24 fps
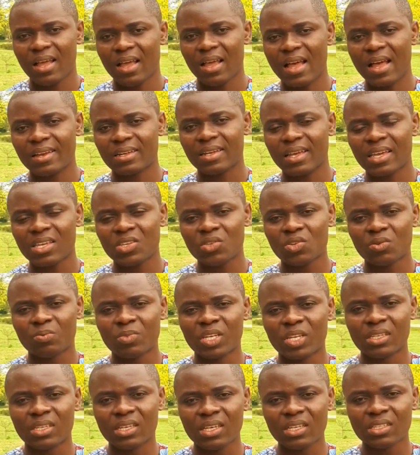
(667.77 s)
and then you
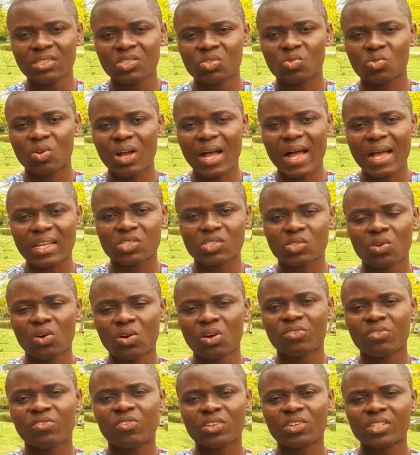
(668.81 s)
begin to ask God
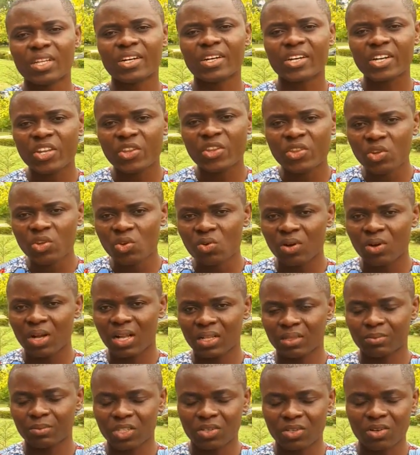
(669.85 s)
for the renewal
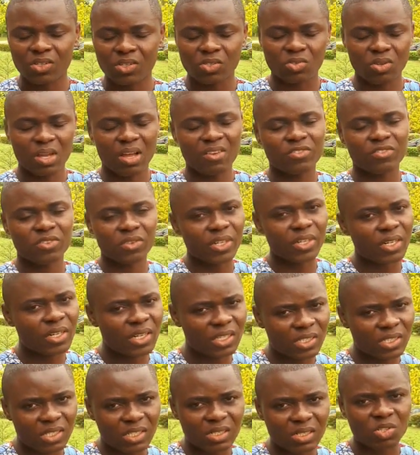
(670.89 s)
because you have to read the
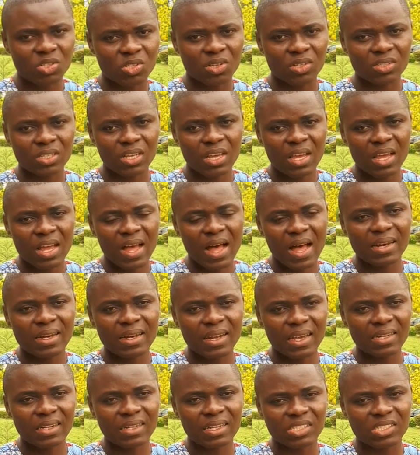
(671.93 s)
scriptures and
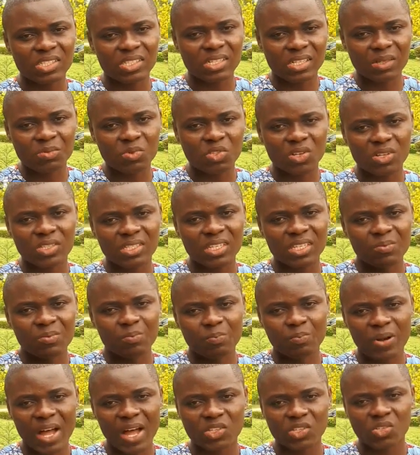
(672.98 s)
then the scriptures
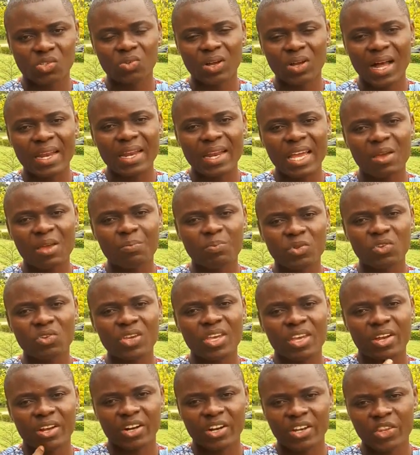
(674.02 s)
impart you and help
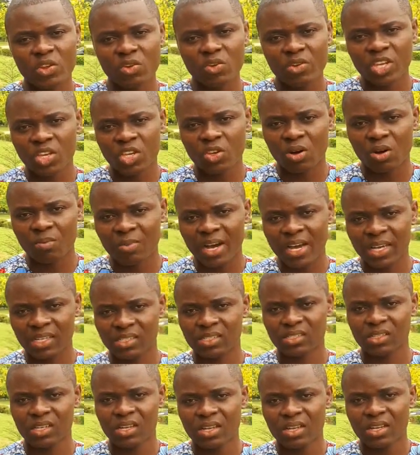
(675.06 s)
you in renewing your mind.
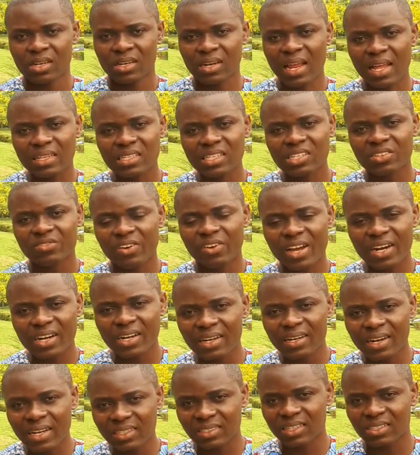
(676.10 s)
That is very
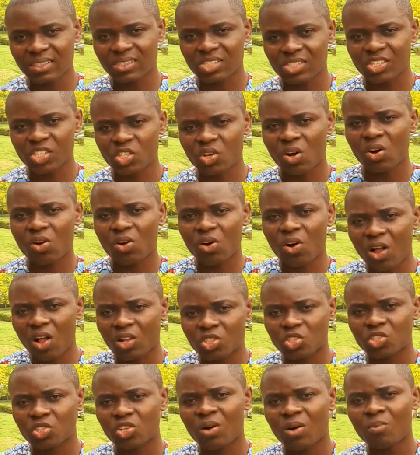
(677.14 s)
necessary. Your
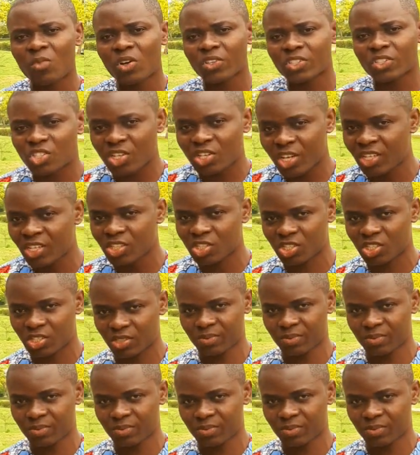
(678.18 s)
culture must change.